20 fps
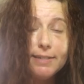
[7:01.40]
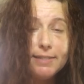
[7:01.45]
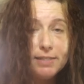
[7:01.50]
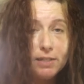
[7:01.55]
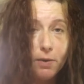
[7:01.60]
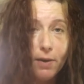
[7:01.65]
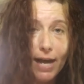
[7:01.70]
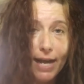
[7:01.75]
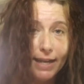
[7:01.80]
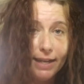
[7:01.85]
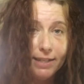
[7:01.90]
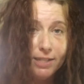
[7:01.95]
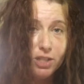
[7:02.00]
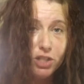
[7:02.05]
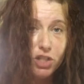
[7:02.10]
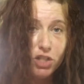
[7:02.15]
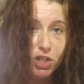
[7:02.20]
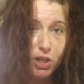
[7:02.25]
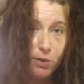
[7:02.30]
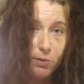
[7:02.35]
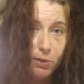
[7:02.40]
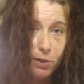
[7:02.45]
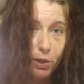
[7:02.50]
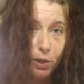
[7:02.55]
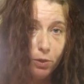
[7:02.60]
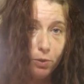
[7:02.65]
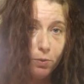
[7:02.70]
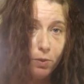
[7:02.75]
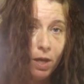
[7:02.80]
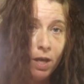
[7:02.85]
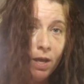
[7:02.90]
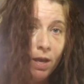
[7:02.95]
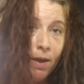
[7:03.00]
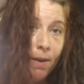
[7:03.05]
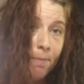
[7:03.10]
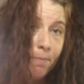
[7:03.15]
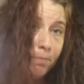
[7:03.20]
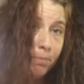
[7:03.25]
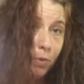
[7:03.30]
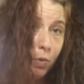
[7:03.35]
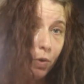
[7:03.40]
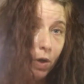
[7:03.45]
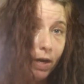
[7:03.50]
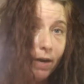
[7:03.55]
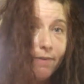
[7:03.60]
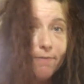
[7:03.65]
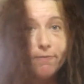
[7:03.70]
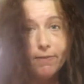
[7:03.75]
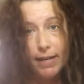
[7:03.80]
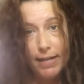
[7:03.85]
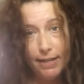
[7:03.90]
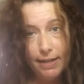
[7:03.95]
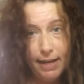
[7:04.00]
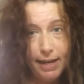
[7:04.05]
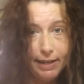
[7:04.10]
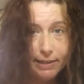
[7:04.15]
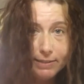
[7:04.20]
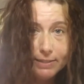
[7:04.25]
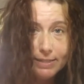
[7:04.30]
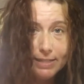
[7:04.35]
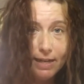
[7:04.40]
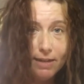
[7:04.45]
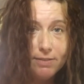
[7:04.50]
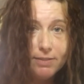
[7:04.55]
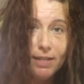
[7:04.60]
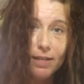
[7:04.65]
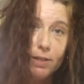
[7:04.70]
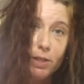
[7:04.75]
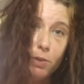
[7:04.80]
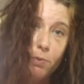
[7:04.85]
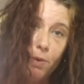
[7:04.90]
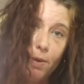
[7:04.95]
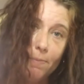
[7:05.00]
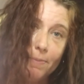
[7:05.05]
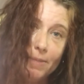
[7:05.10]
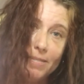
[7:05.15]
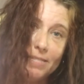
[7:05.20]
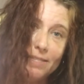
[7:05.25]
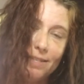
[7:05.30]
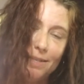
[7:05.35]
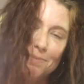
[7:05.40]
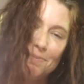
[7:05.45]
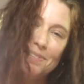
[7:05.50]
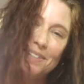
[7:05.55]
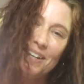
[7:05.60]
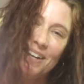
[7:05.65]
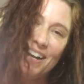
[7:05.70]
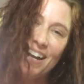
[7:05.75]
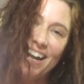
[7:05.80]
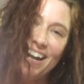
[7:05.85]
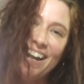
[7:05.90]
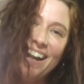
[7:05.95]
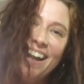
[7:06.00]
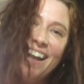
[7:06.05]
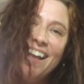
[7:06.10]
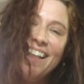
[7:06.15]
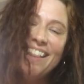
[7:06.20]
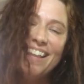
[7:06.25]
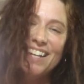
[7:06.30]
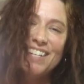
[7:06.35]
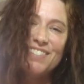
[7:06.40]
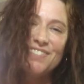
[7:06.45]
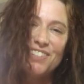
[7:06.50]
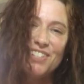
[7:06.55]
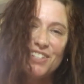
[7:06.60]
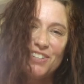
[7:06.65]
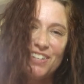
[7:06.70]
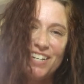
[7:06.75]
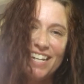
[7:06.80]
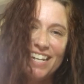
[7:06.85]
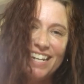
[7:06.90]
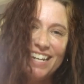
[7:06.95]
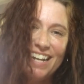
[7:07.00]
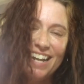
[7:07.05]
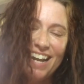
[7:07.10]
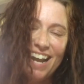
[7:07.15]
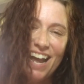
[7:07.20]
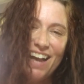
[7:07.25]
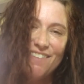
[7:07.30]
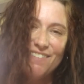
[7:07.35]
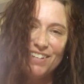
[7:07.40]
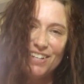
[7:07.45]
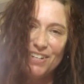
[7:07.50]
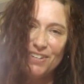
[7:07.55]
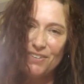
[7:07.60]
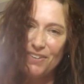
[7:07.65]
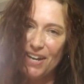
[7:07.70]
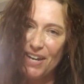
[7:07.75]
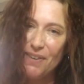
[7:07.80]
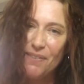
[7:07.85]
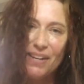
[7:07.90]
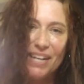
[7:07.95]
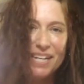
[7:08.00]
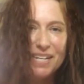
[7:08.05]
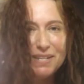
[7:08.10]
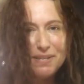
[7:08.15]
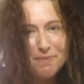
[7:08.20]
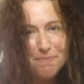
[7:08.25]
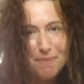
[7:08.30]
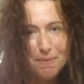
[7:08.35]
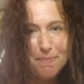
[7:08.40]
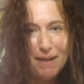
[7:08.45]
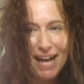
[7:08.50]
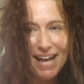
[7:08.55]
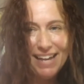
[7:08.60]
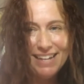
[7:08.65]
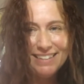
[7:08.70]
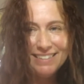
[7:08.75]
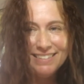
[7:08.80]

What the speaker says: so I can show you more fun hairstyles and you won't miss them. All right, thanks for joining and have a great week. Bye-bye.